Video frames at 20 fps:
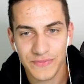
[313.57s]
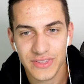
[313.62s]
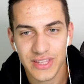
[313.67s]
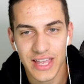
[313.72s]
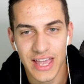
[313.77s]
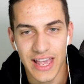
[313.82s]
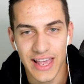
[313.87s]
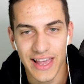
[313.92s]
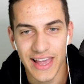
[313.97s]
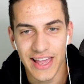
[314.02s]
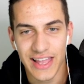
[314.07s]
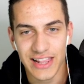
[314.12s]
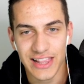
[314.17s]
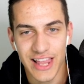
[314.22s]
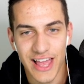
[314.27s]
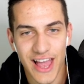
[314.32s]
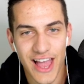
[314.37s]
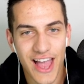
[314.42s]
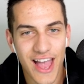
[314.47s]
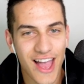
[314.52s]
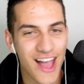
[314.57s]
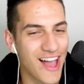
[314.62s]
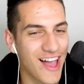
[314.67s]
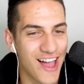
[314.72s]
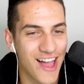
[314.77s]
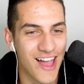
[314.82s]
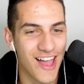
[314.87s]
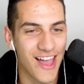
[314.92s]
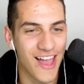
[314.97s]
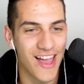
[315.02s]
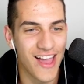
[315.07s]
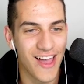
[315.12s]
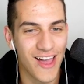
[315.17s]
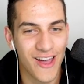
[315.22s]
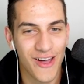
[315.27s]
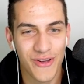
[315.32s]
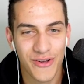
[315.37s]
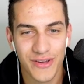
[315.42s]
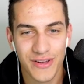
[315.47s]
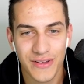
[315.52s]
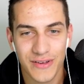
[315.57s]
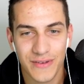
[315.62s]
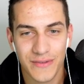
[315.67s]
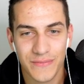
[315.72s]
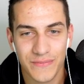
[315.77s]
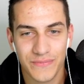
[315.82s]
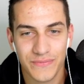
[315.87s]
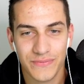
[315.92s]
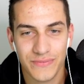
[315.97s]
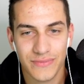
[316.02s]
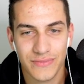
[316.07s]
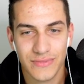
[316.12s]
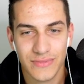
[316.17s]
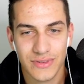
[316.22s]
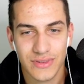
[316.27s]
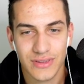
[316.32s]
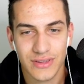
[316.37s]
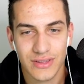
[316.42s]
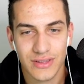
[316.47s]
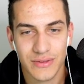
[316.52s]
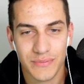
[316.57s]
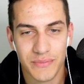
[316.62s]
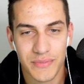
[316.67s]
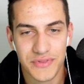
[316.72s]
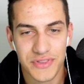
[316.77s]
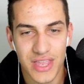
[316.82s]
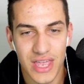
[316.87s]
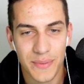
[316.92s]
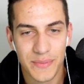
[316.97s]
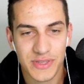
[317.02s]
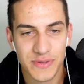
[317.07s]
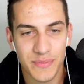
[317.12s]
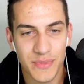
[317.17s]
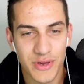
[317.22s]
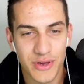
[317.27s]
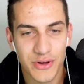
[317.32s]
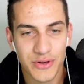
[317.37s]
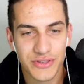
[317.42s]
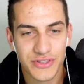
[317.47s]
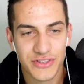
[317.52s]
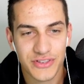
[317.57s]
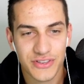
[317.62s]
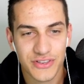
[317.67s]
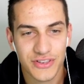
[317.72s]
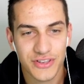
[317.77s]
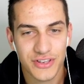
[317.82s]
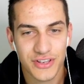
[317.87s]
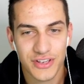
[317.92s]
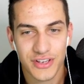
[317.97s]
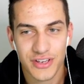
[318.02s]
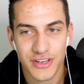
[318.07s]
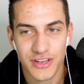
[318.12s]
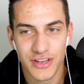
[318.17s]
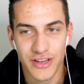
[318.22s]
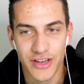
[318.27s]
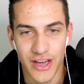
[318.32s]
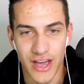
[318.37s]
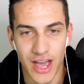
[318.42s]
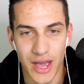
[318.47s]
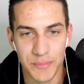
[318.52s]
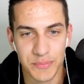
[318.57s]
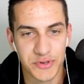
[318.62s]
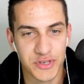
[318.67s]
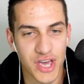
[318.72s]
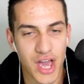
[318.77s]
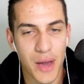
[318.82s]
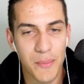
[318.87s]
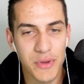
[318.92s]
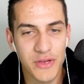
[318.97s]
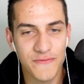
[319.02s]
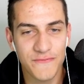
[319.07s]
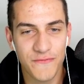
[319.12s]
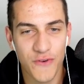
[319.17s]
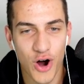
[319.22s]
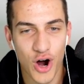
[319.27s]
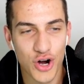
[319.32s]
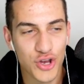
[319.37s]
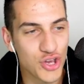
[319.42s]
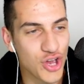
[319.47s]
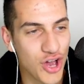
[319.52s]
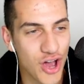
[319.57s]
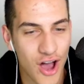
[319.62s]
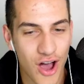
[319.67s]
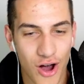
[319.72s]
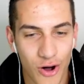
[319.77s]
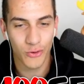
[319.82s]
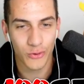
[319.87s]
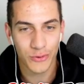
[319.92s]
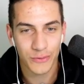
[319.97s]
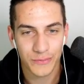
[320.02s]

Hello. My name is Moose. I'm coming for you.